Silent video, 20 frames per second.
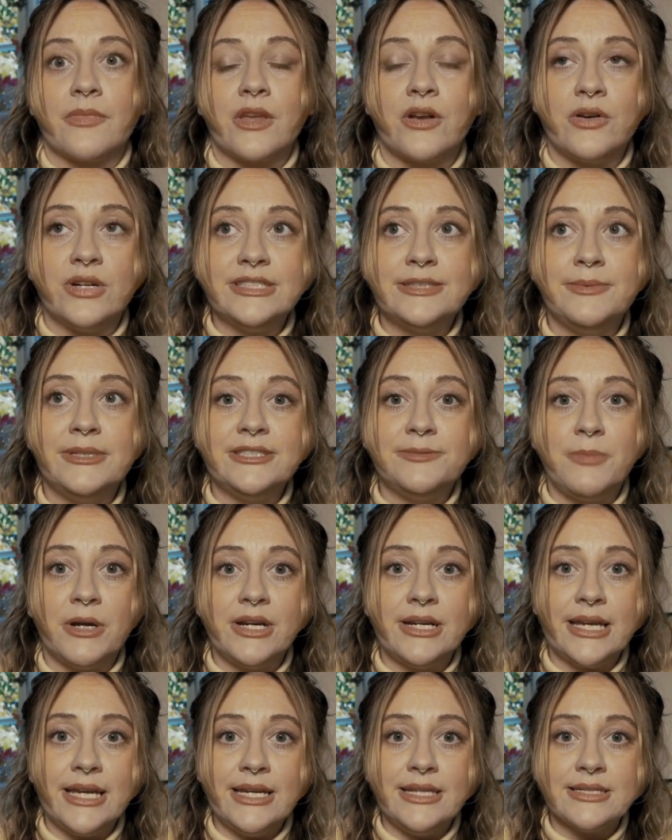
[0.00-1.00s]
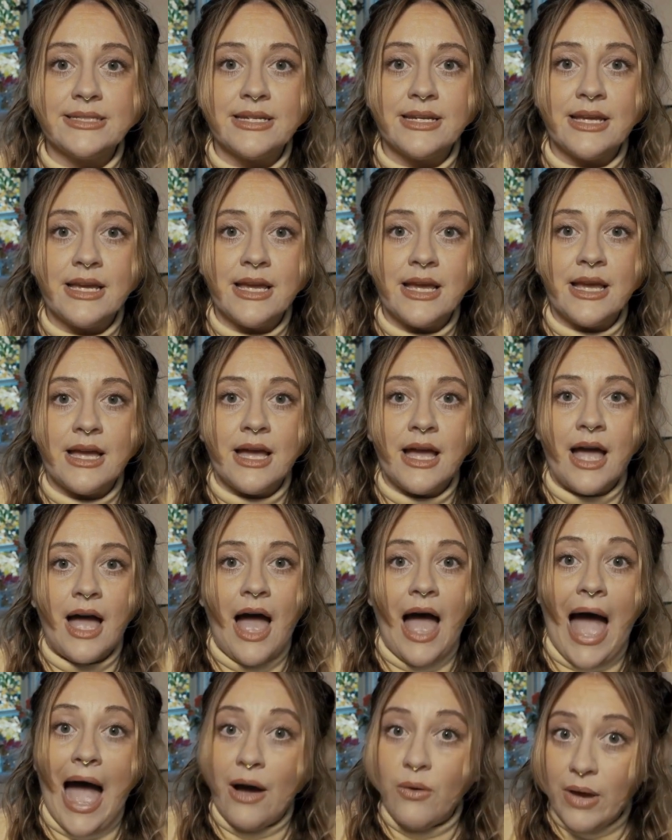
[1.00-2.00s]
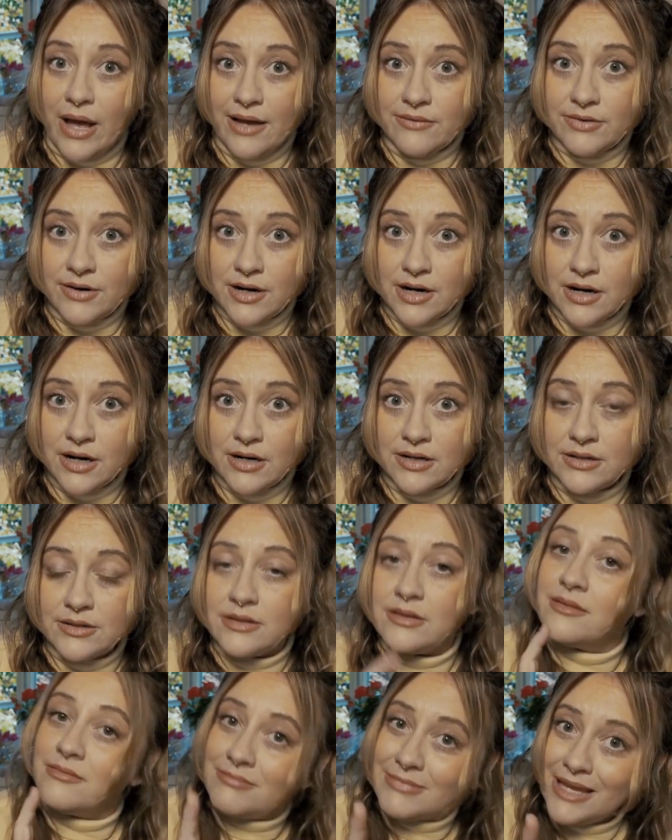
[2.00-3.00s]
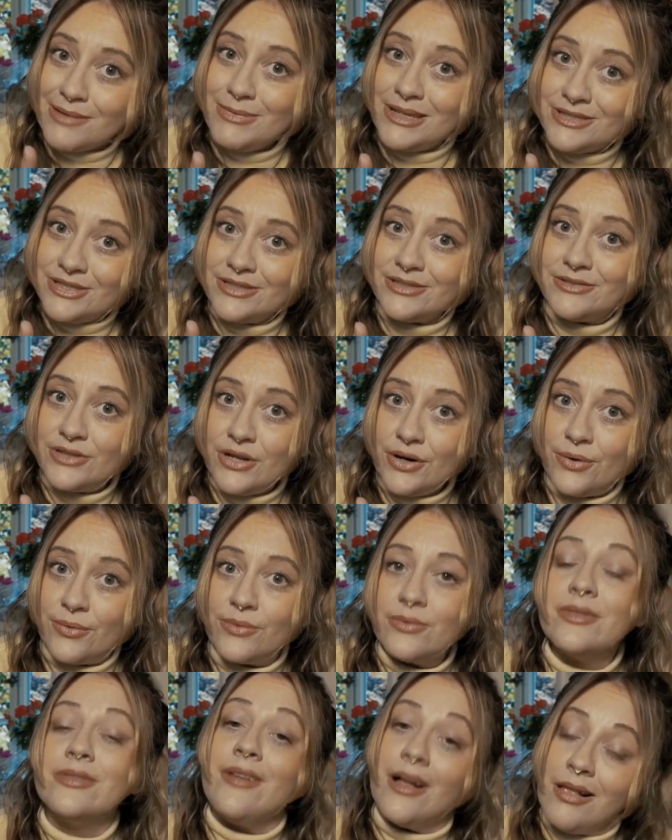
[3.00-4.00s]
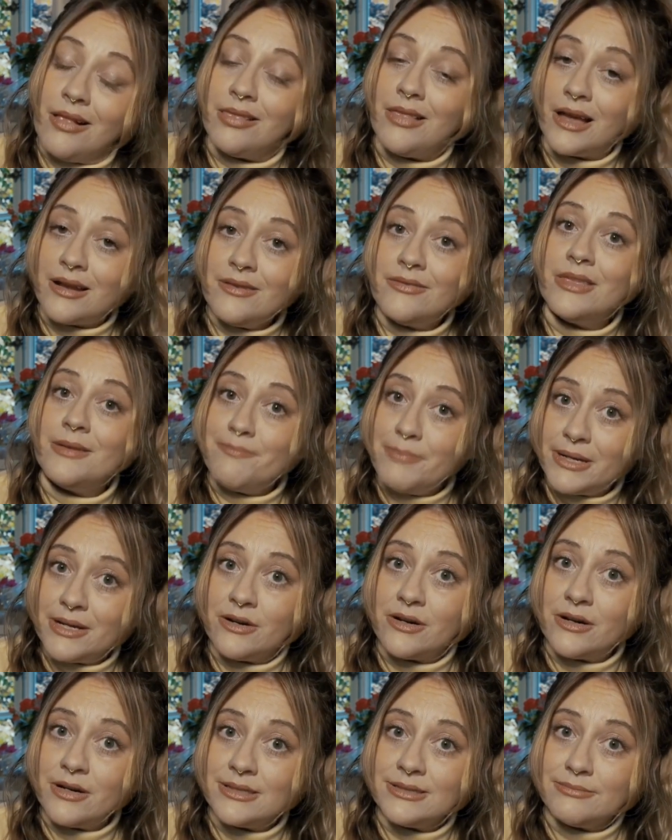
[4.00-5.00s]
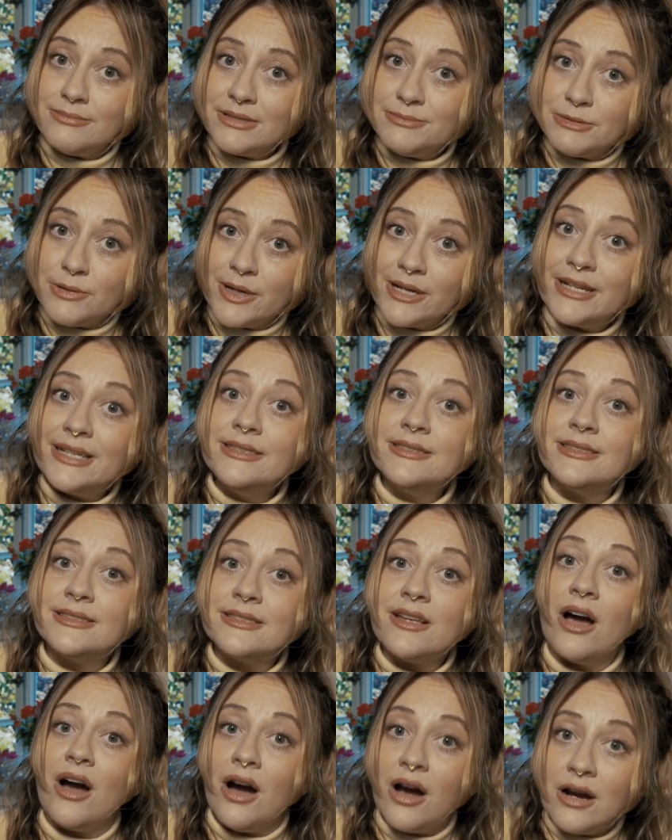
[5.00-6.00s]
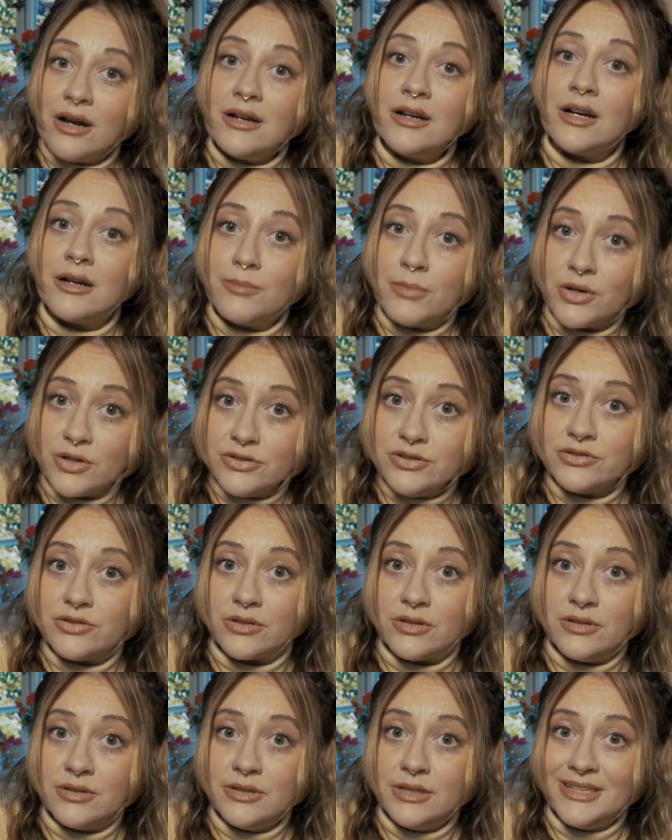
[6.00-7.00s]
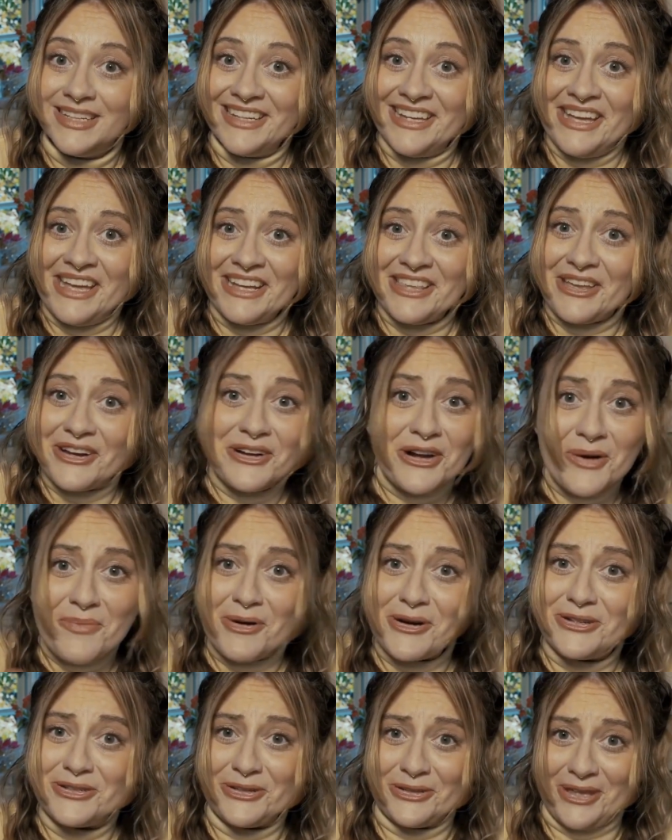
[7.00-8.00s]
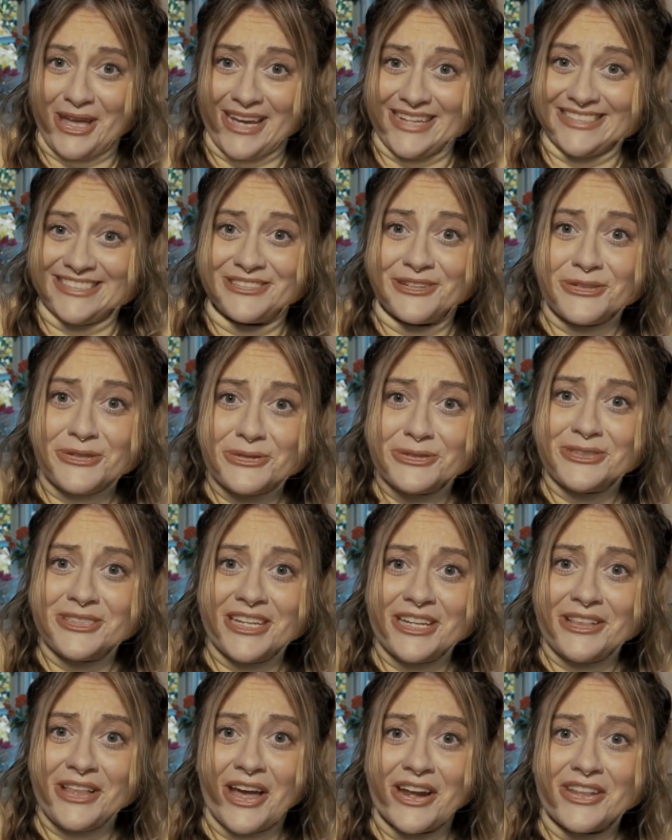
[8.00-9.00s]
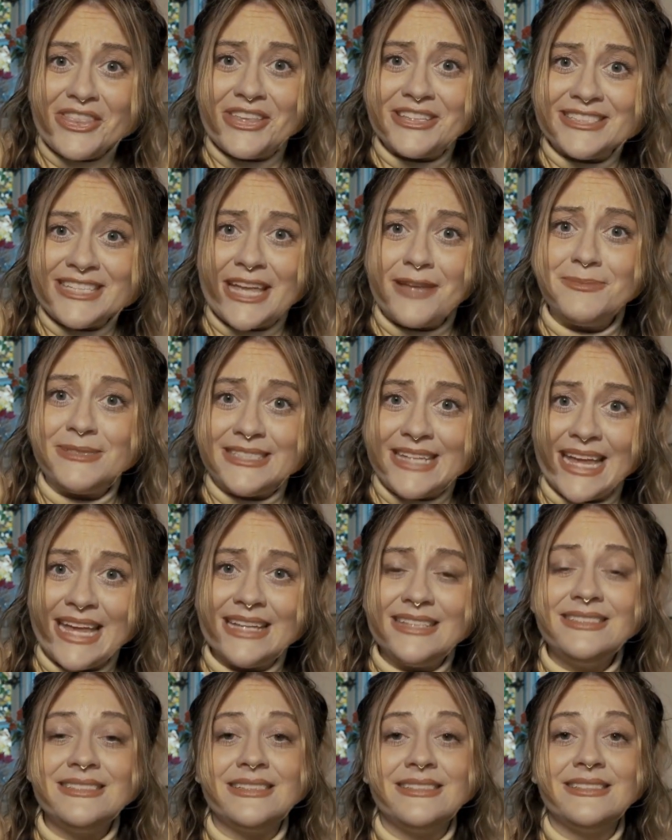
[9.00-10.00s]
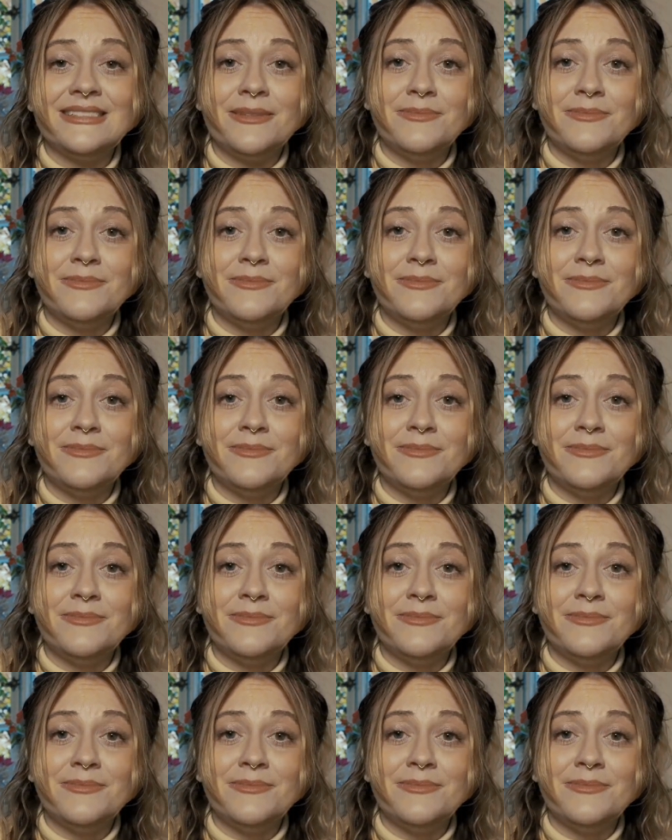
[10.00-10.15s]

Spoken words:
Christmas market. However, let me just note, a lot of the bigger Christmas markets are commercial. They're commercialized, so you'll see a lot of the same stands, and